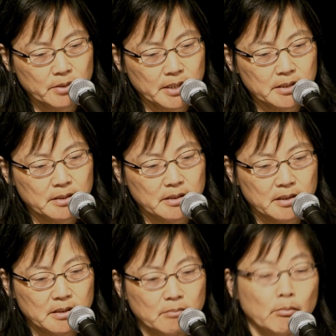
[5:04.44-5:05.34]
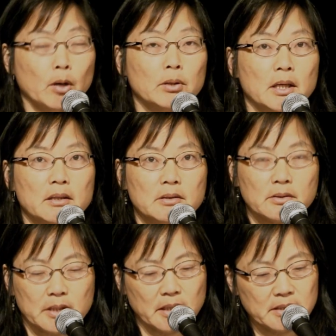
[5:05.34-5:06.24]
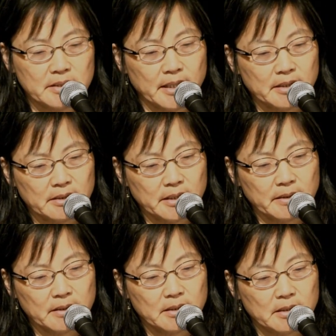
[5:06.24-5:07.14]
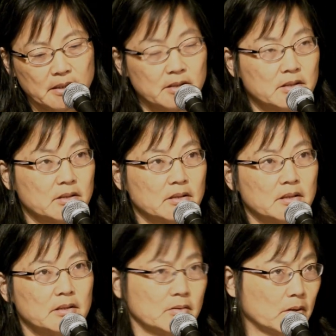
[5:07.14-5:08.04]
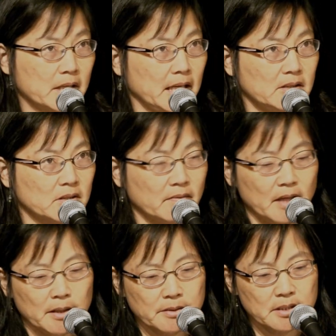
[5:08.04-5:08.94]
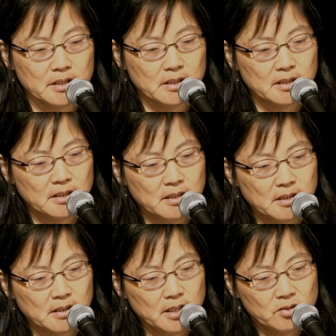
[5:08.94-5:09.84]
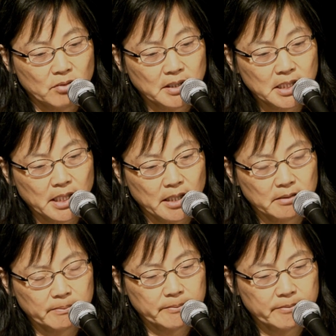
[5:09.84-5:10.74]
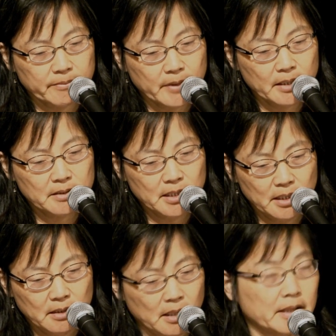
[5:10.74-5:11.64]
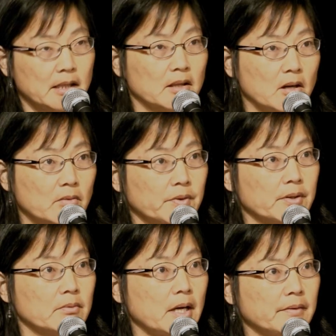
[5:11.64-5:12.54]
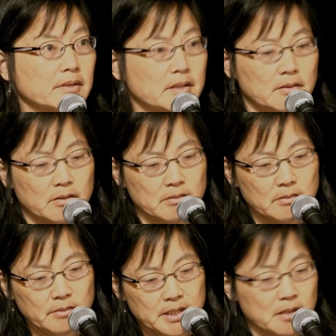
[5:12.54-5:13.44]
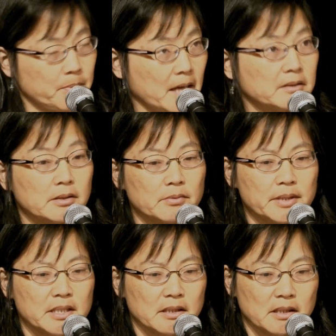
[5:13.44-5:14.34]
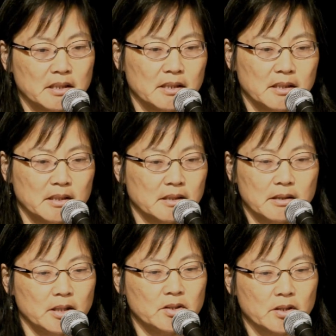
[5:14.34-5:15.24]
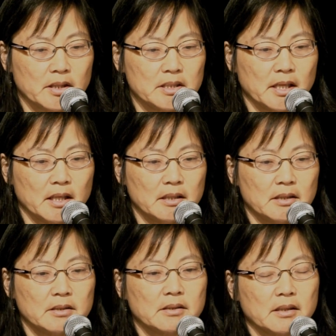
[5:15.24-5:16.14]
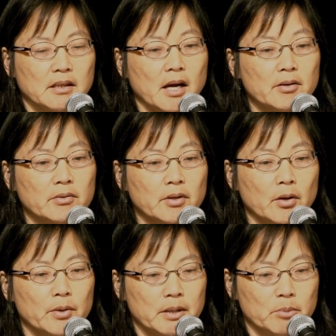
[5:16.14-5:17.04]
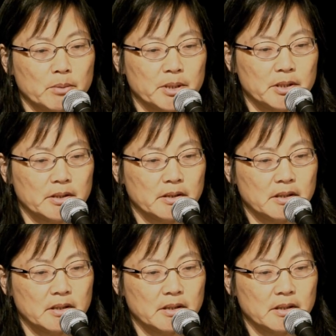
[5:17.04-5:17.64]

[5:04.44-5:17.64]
shrugged. Mola looked on silently. His ordination vows? He shrugged again. Did he not get along with your wives? Or was it a practical reason? He shook his head. I don't know, he murmured.